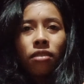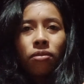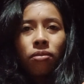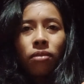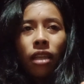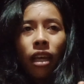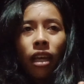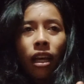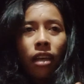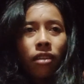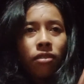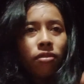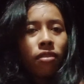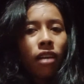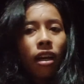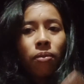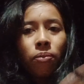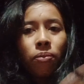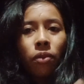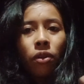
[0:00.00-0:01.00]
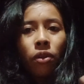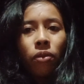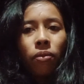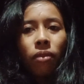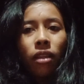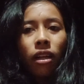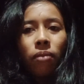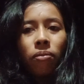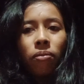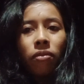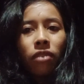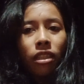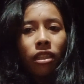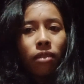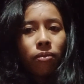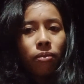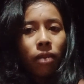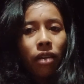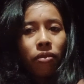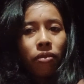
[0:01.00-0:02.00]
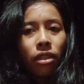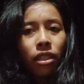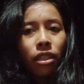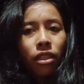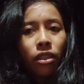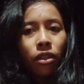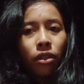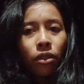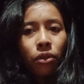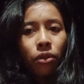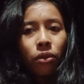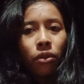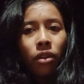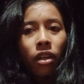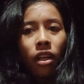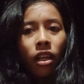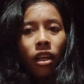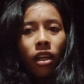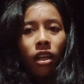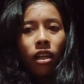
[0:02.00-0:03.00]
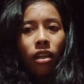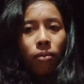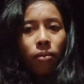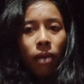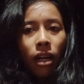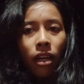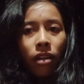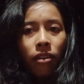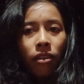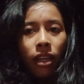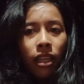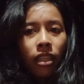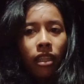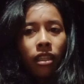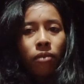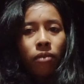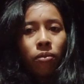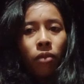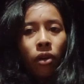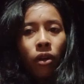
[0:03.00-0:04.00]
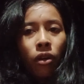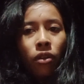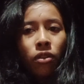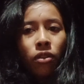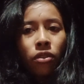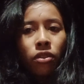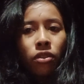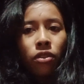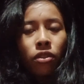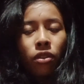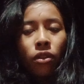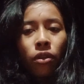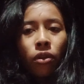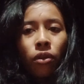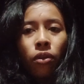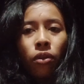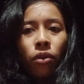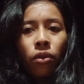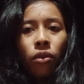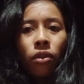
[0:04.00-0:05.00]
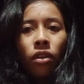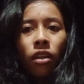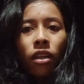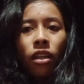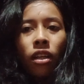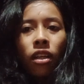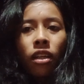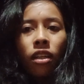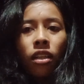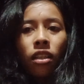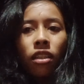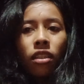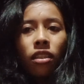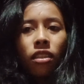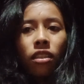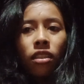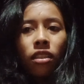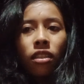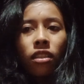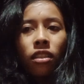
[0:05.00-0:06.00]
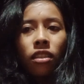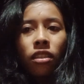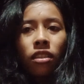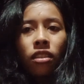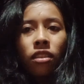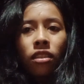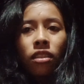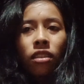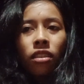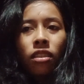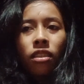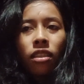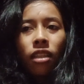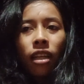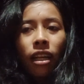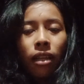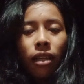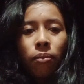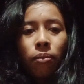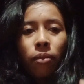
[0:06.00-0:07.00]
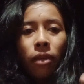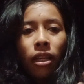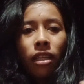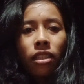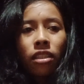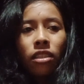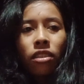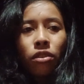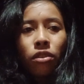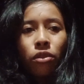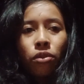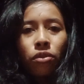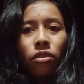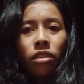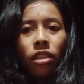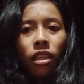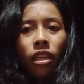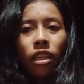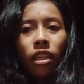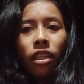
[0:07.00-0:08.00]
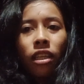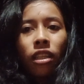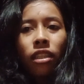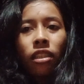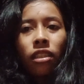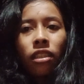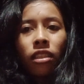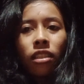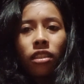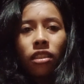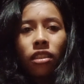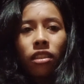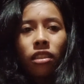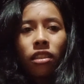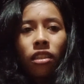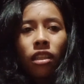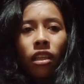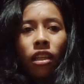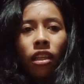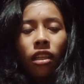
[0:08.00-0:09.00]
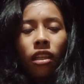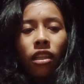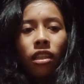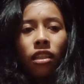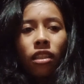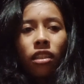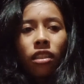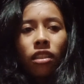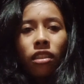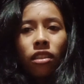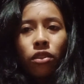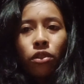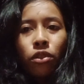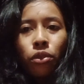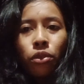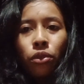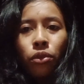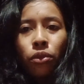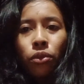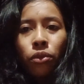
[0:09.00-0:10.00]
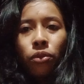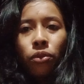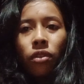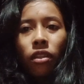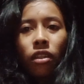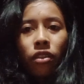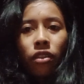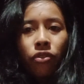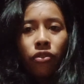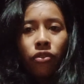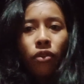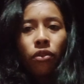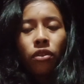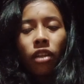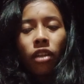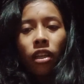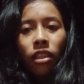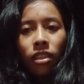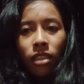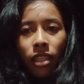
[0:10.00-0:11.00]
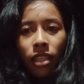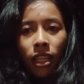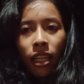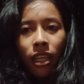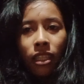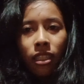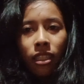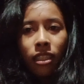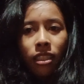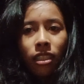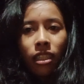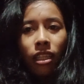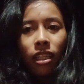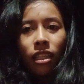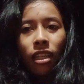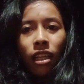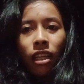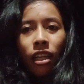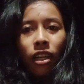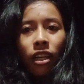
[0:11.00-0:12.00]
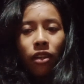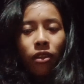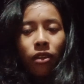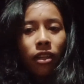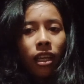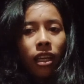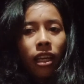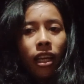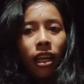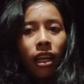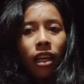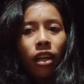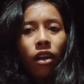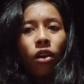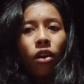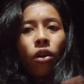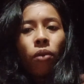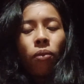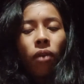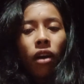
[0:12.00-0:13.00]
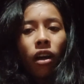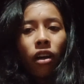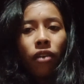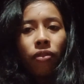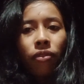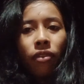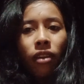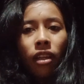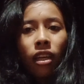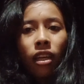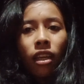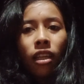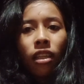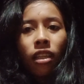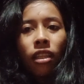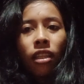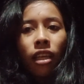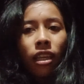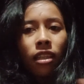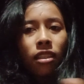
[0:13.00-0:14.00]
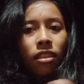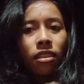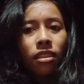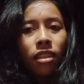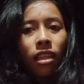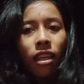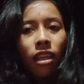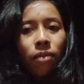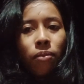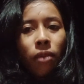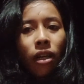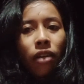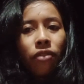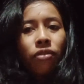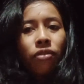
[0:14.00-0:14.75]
we have some problem with my video about animal, so I must to change to food content. Yeah, okay, I hope our friend understand my